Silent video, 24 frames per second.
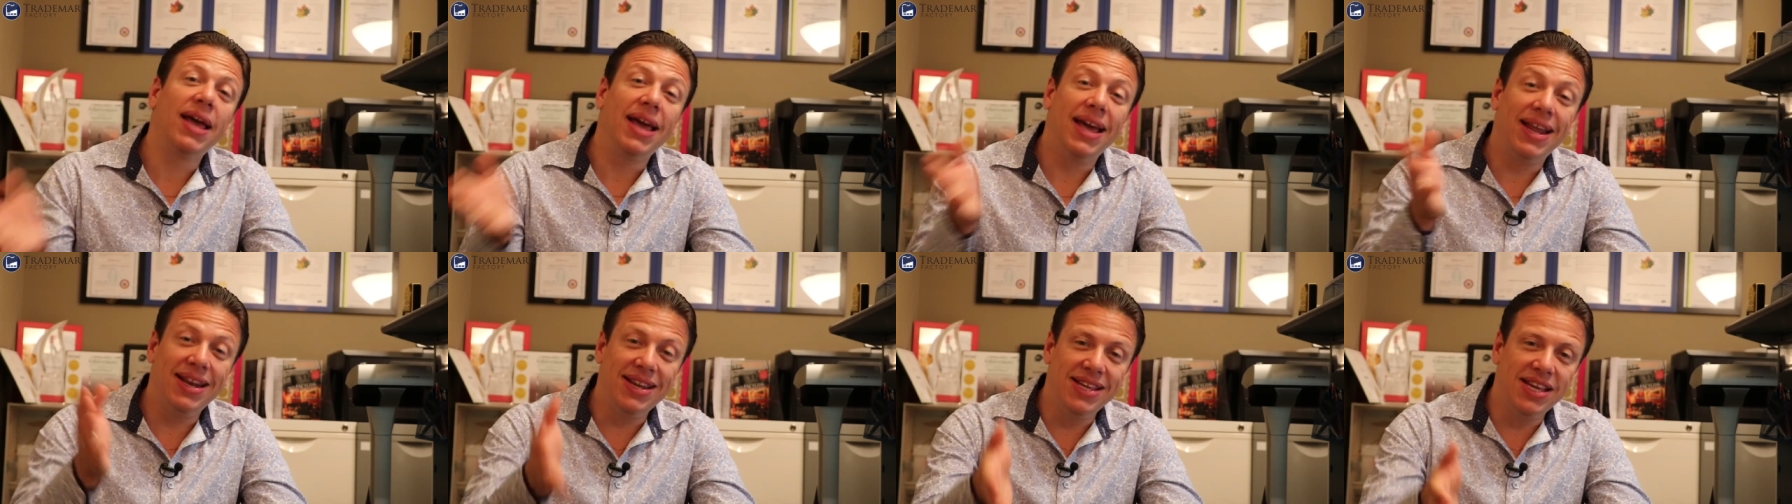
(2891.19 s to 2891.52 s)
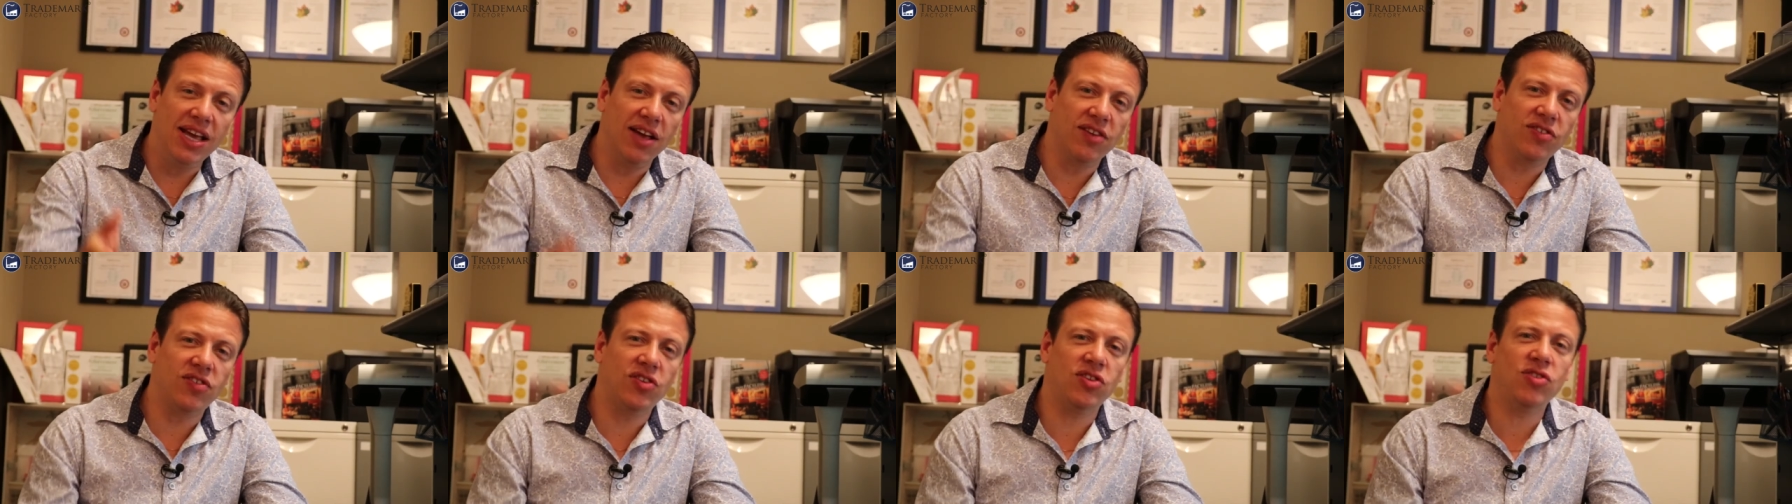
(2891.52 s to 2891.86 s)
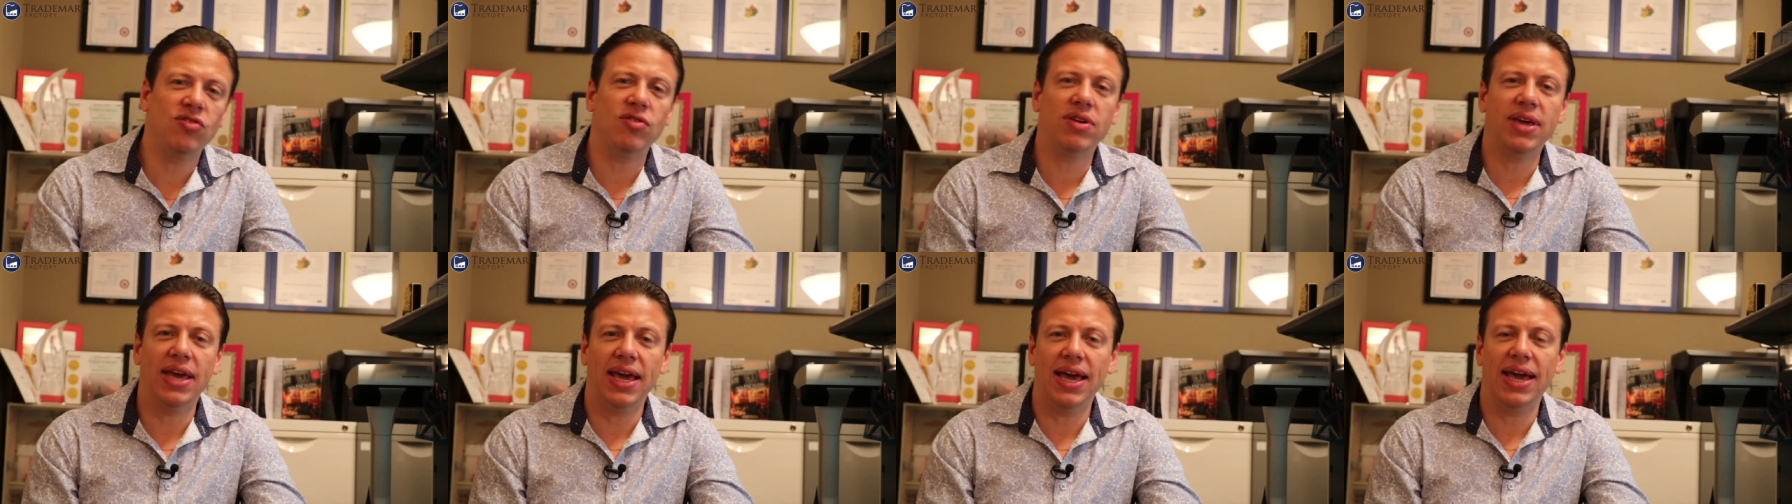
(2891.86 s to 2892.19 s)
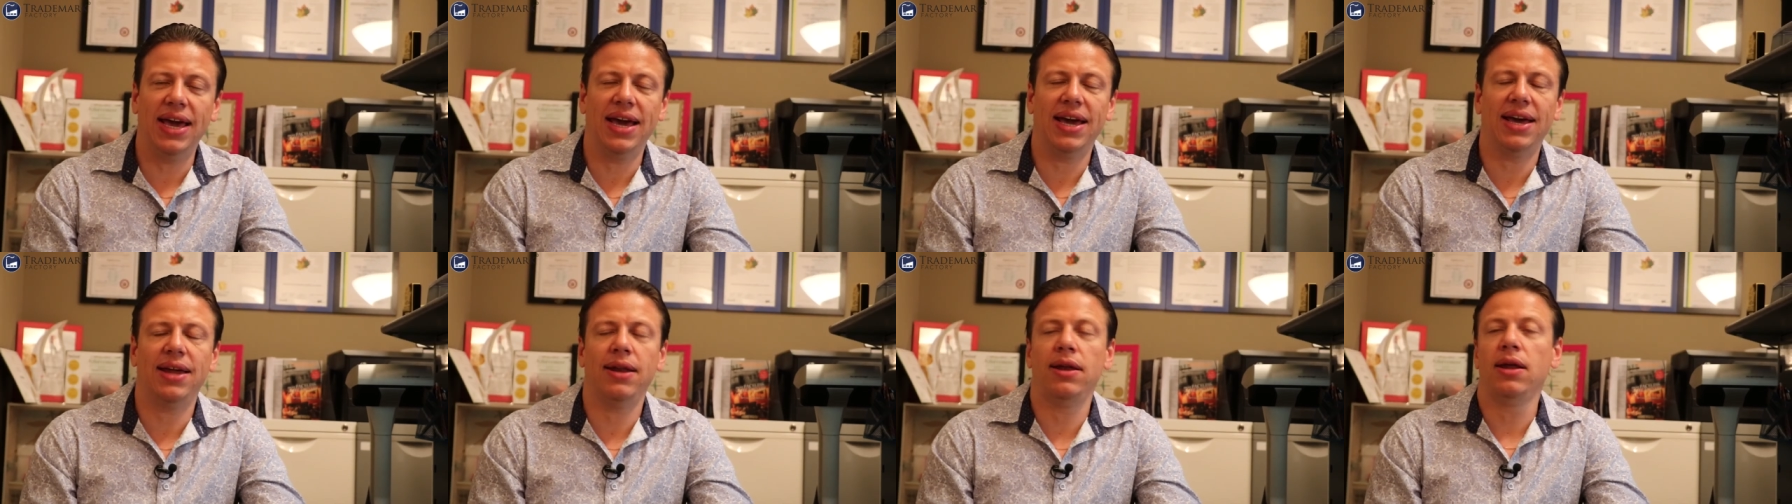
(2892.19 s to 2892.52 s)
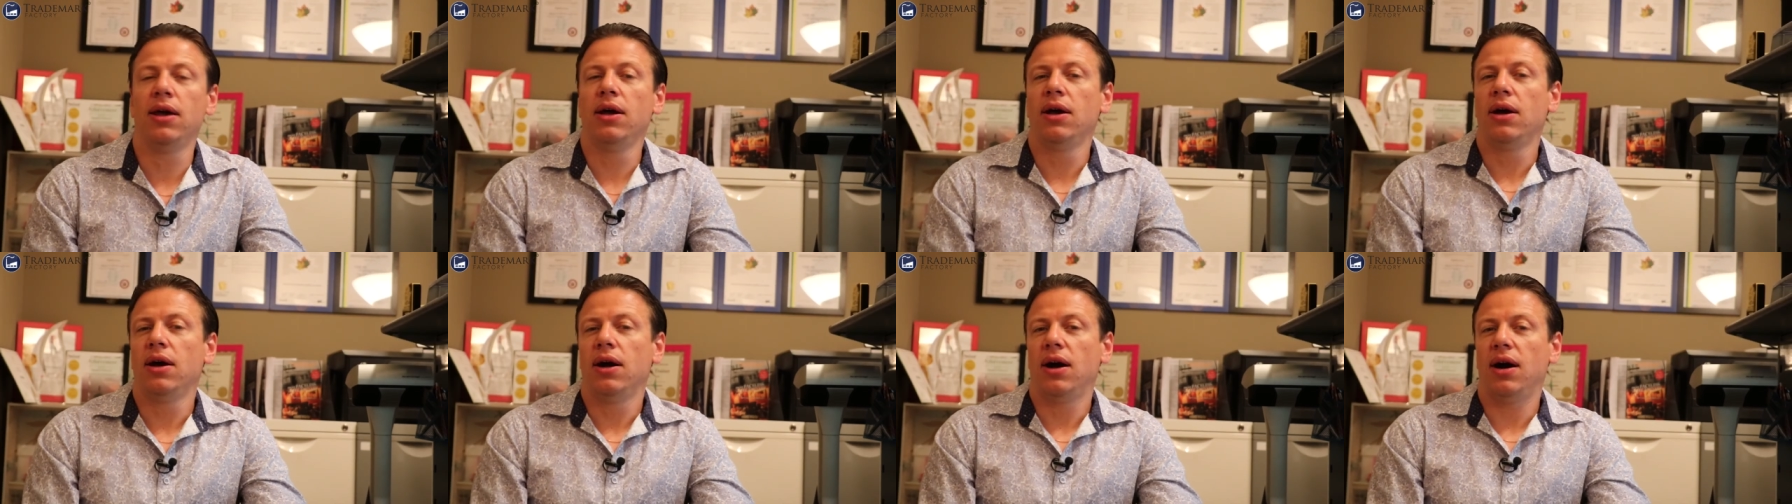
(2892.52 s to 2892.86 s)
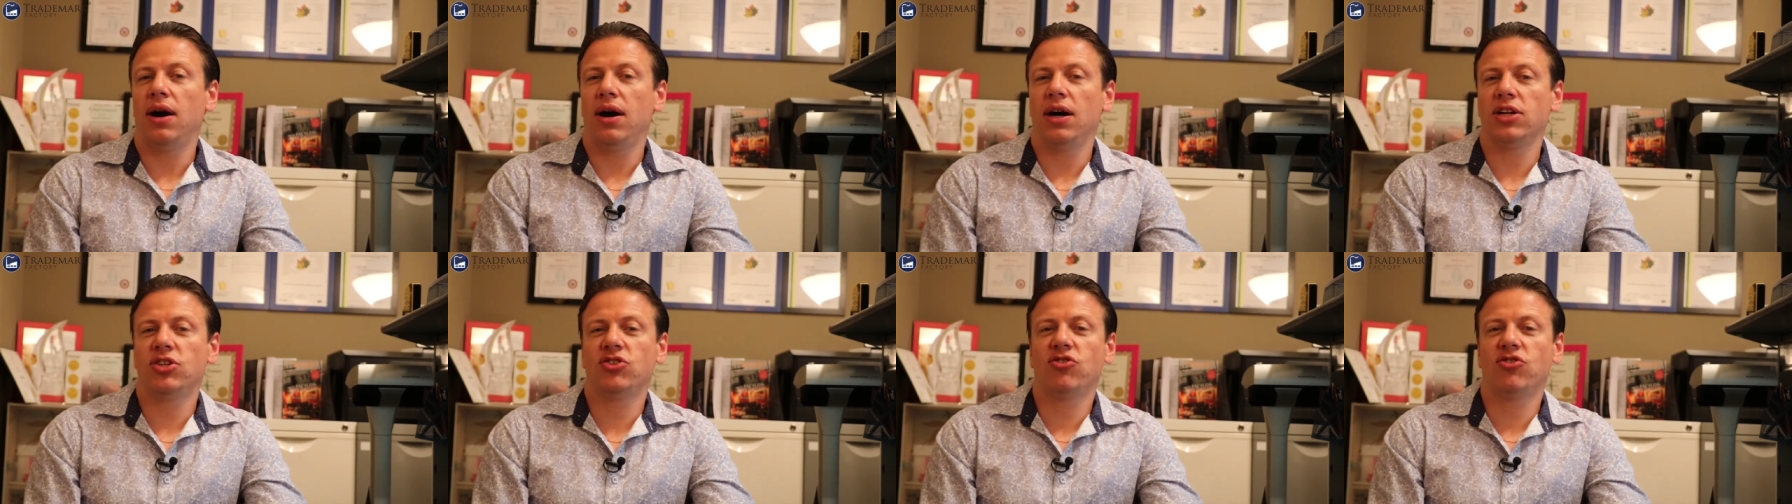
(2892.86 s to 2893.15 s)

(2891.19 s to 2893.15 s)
and yes, you can uh,